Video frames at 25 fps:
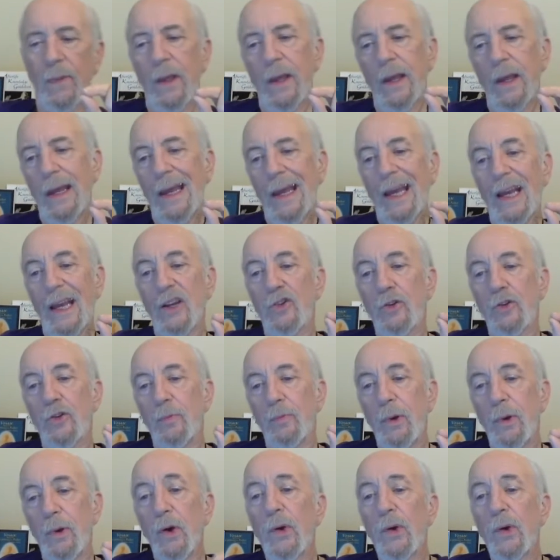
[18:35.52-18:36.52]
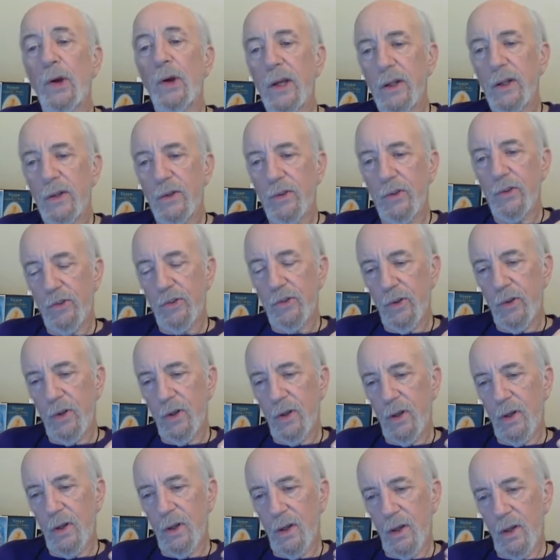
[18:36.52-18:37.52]
experience
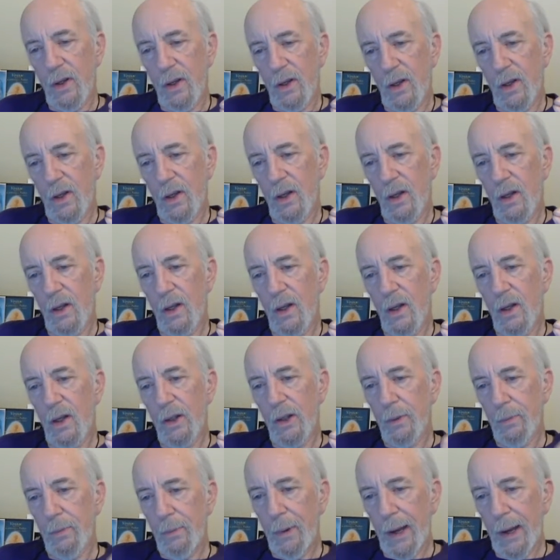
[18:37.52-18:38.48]
the